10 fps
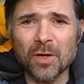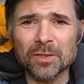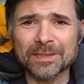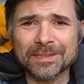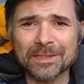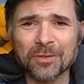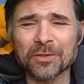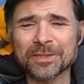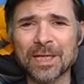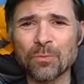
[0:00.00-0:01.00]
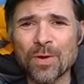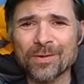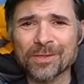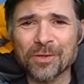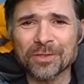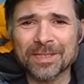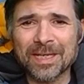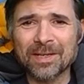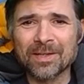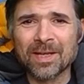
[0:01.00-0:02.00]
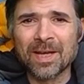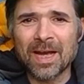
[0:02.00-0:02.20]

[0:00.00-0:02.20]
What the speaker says: Arctic's in lockdown, we're in lockdown.